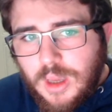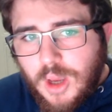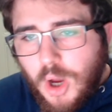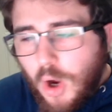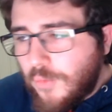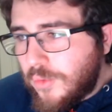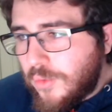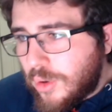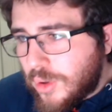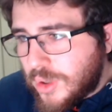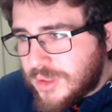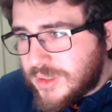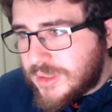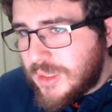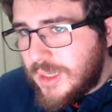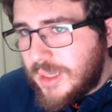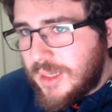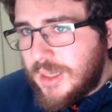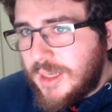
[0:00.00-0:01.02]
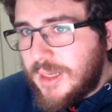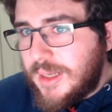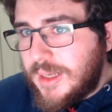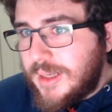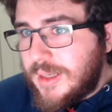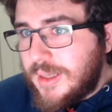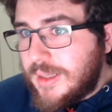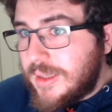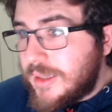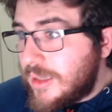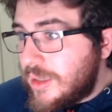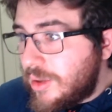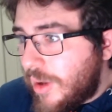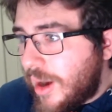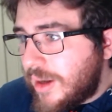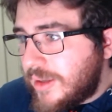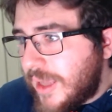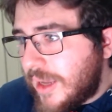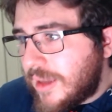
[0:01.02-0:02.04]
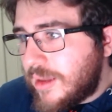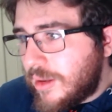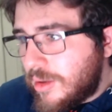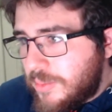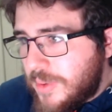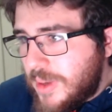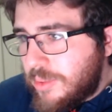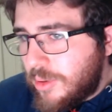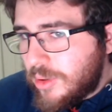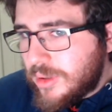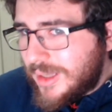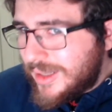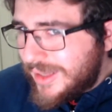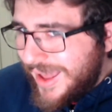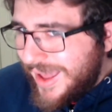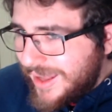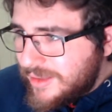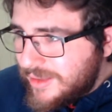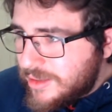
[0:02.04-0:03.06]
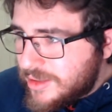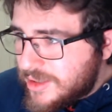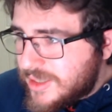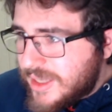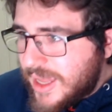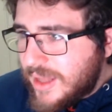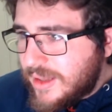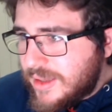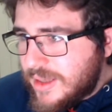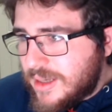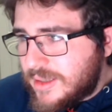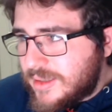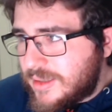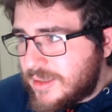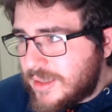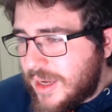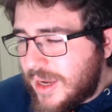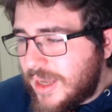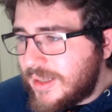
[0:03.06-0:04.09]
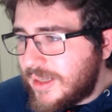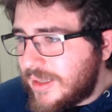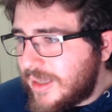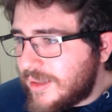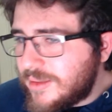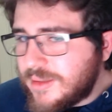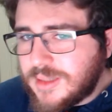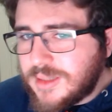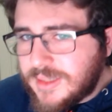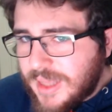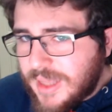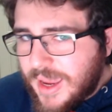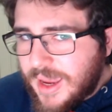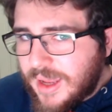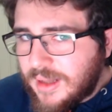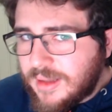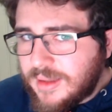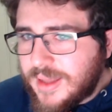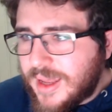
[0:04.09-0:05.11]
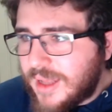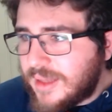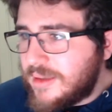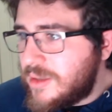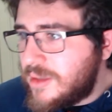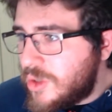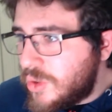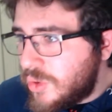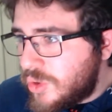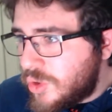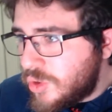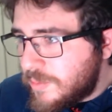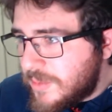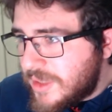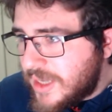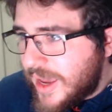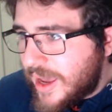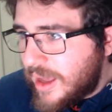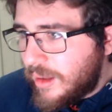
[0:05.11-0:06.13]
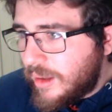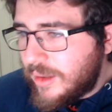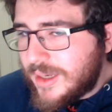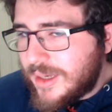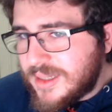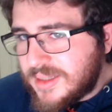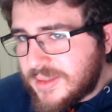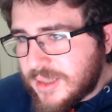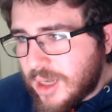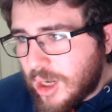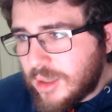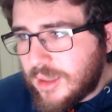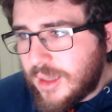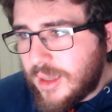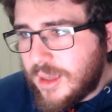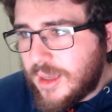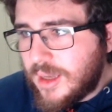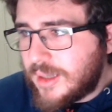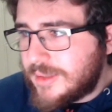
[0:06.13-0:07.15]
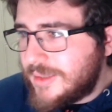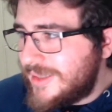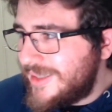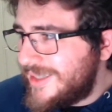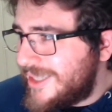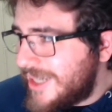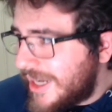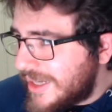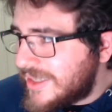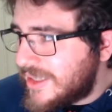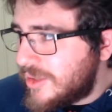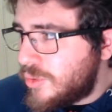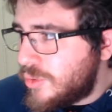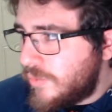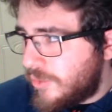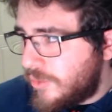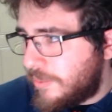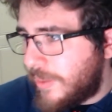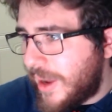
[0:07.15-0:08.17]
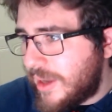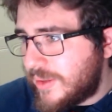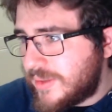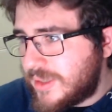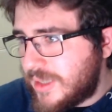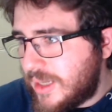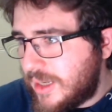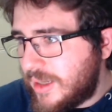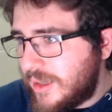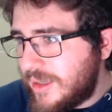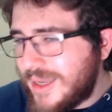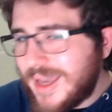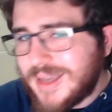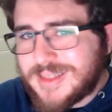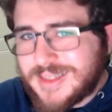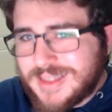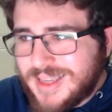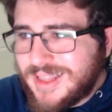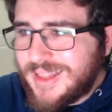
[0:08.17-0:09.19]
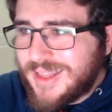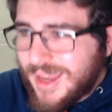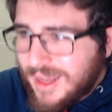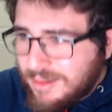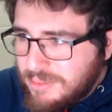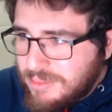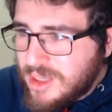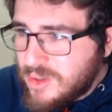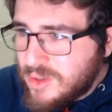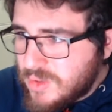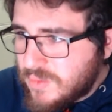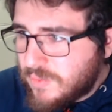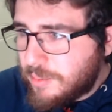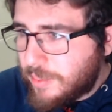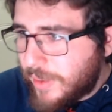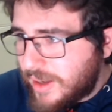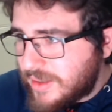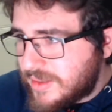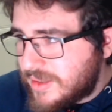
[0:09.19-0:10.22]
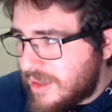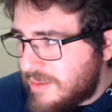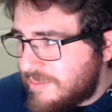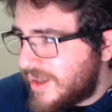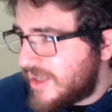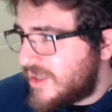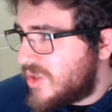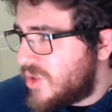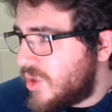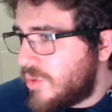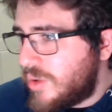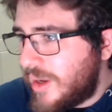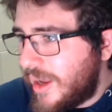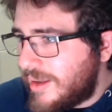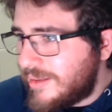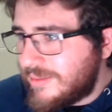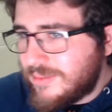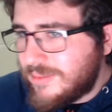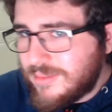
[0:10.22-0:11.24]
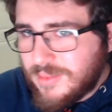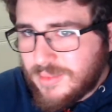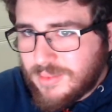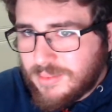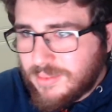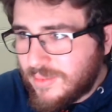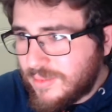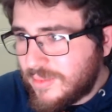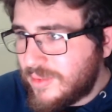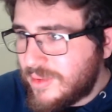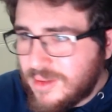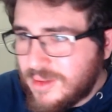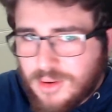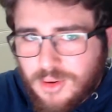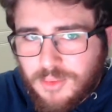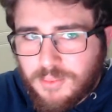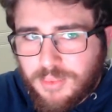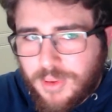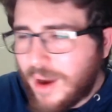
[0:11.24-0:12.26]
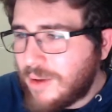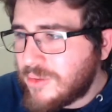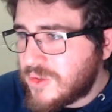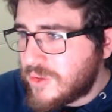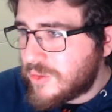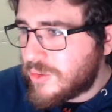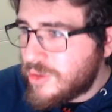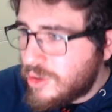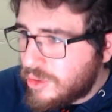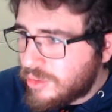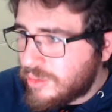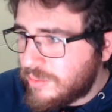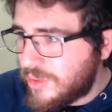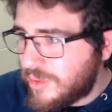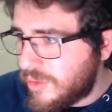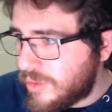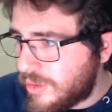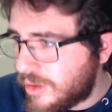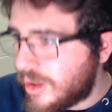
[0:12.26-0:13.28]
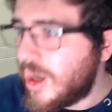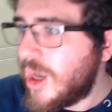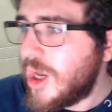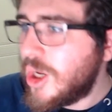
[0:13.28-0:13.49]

Of course, there are technical people that understand this and that understand that YouTube DL is not just a tool for piracy. Yes, it can be used for piracy, but so can your browser or your computer.